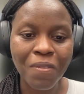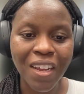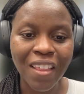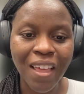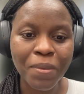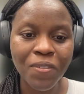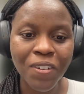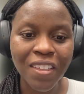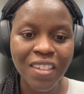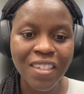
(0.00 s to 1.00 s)
running labs for
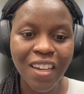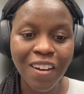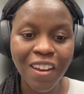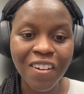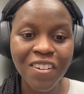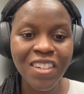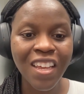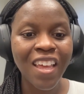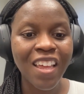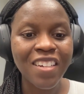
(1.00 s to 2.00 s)
at least 10 years.
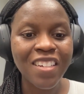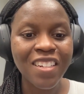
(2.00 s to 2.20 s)
And